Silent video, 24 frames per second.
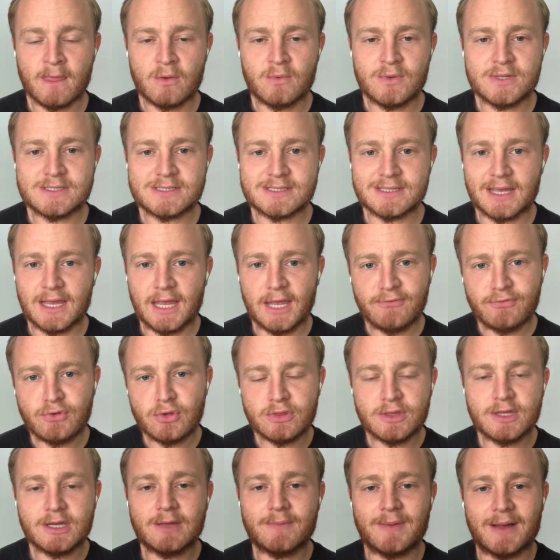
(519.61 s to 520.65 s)
Was if you
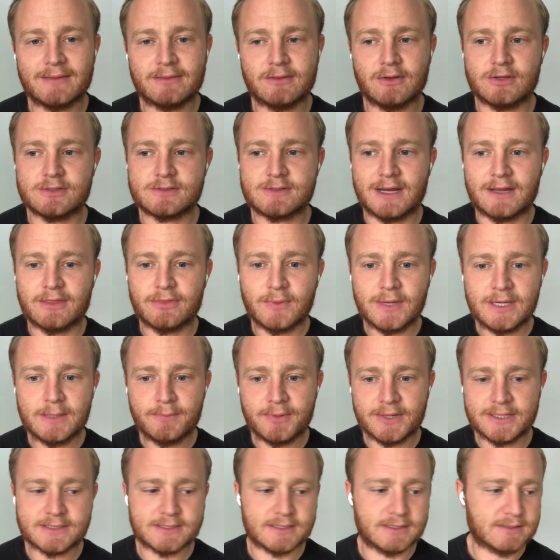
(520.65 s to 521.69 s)
think about those, like three D
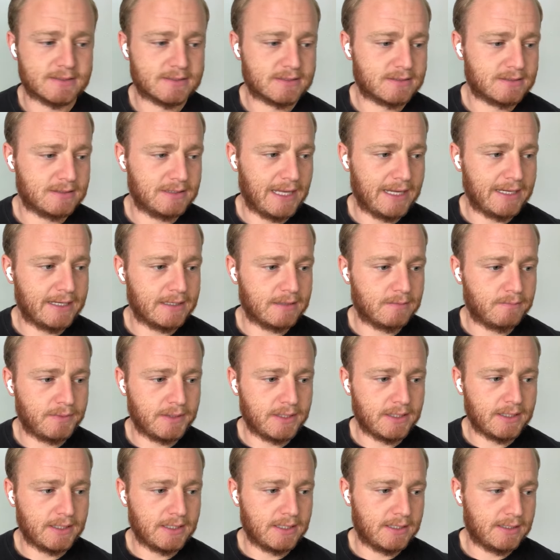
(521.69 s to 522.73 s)
printers, they can
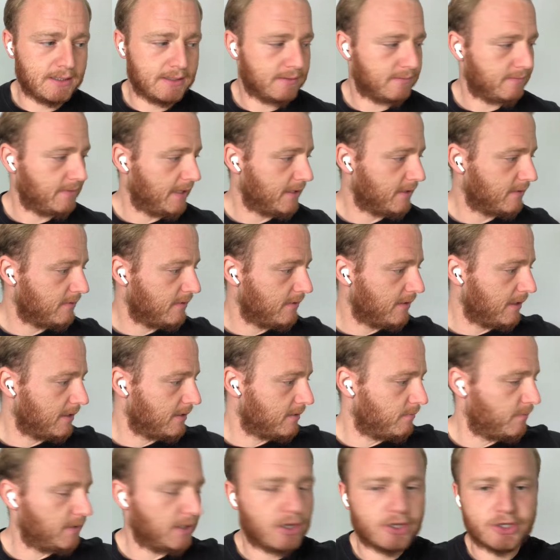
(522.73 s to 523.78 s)
be they can, they
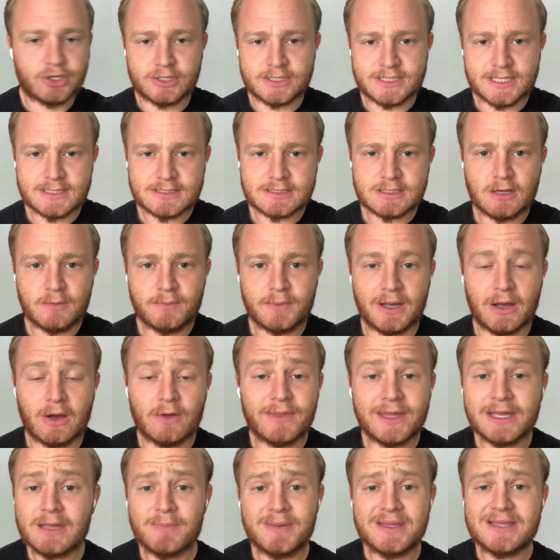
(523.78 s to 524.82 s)
can be on your desktop,
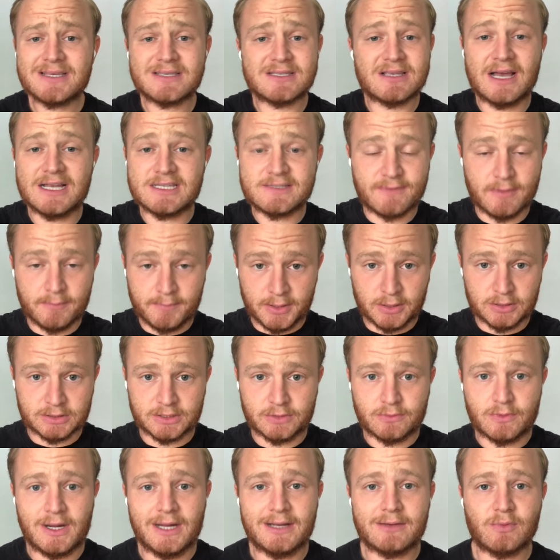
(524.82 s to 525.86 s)
or they could be the size of a
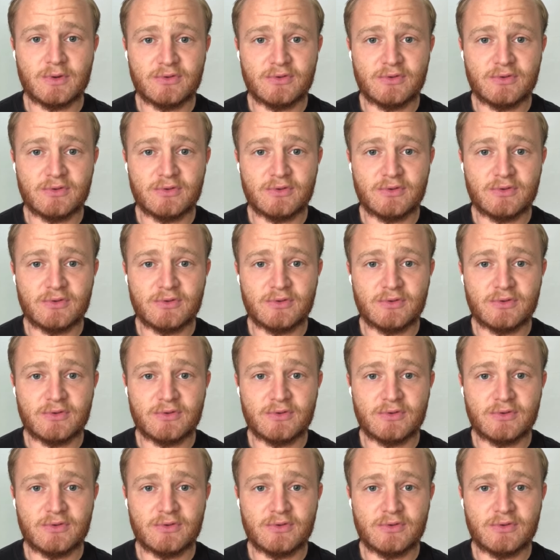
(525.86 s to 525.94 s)
building, right?